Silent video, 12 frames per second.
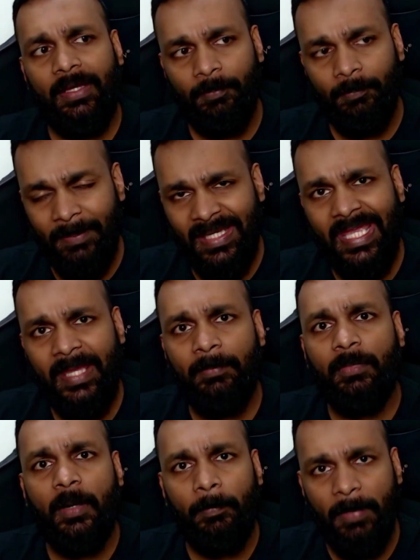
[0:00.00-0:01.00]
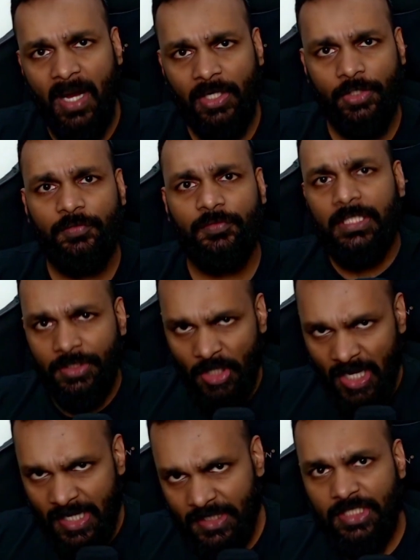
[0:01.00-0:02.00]
became a part of
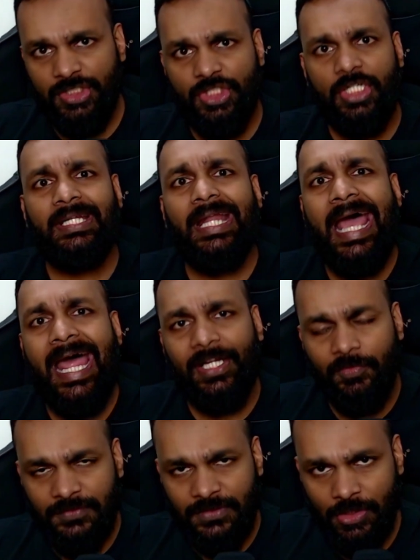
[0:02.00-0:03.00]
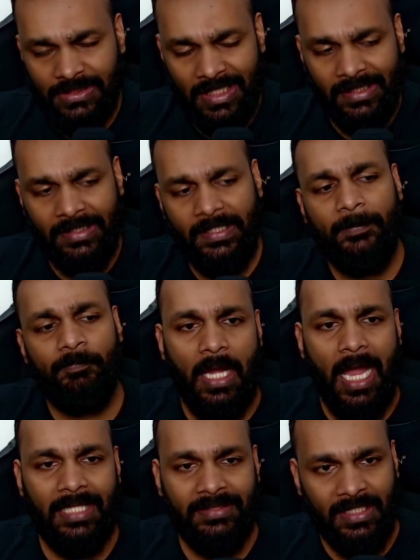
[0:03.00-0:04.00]
tradition and of society,
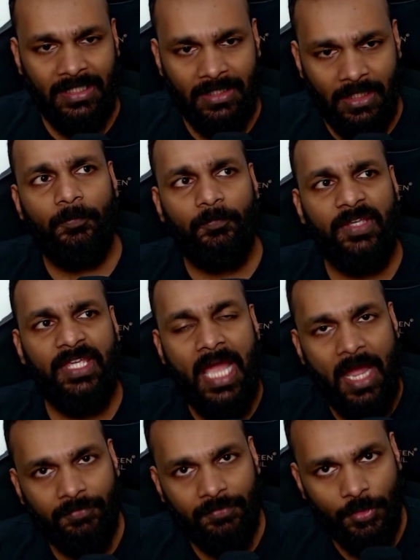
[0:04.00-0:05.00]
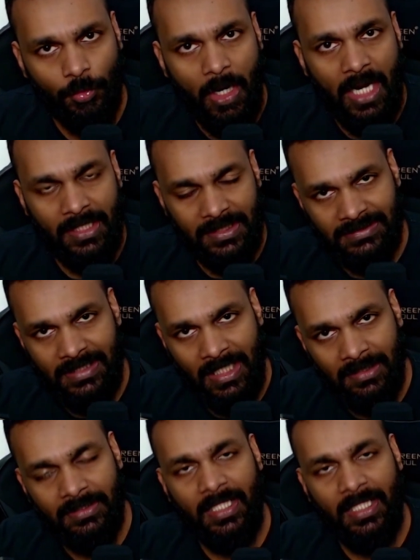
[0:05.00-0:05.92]
I think we have to understand